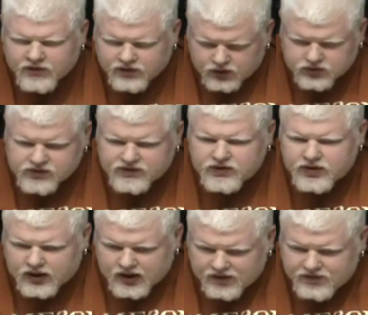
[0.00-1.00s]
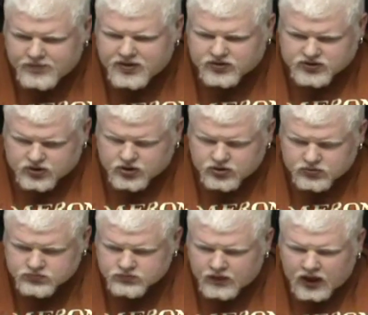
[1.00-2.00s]
for those of you that love a Pilsner,
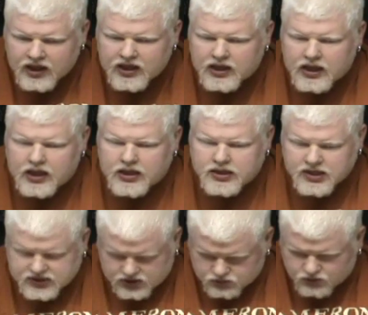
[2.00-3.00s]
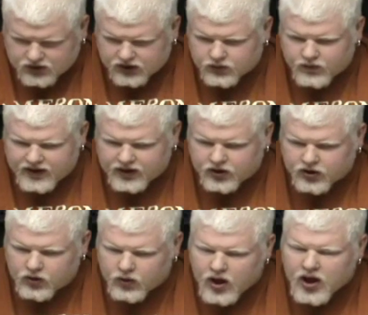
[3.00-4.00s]
this is really the way to
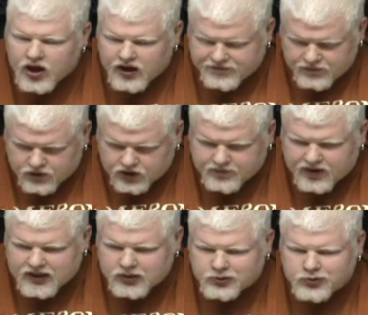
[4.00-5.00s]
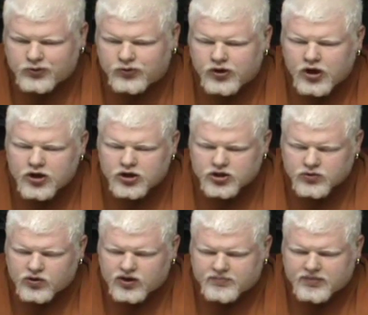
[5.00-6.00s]
go. If you want to buy local,
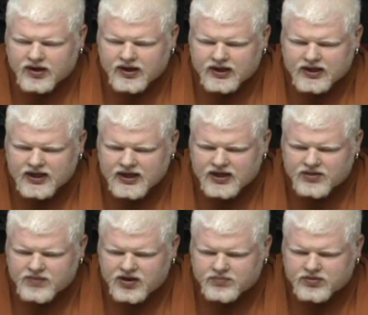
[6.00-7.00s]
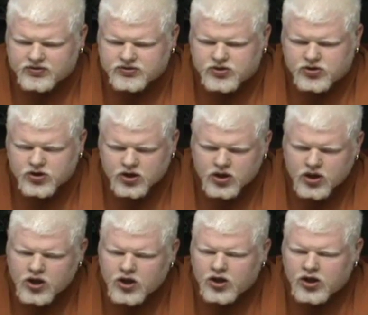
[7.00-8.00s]
you want to buy a Canadian-made Pilsner.
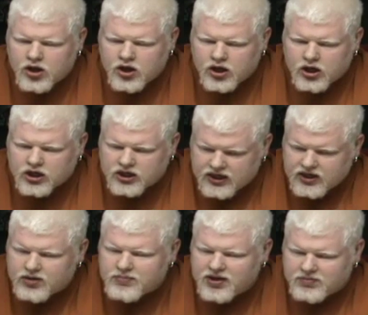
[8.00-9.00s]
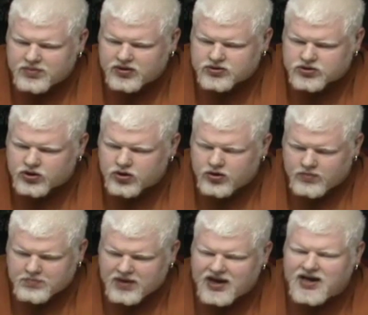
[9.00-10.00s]
Canadian-made Pilsner,
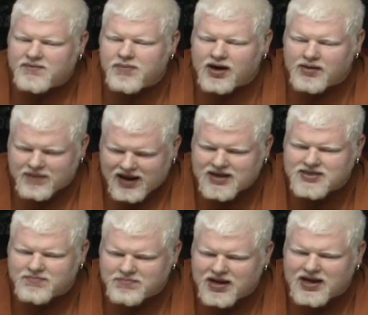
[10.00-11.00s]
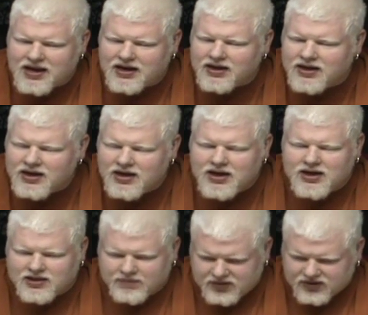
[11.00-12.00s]
made by a man that made
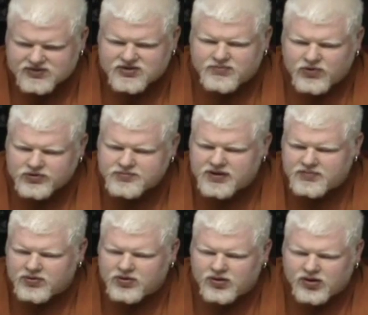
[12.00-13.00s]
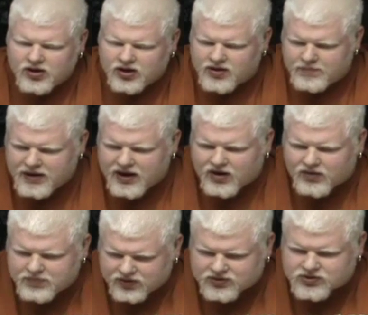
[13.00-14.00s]
the Pilsner most people
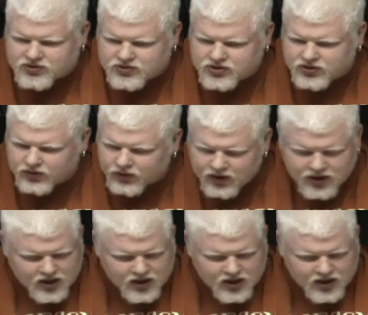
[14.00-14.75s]
compare Pilsners to.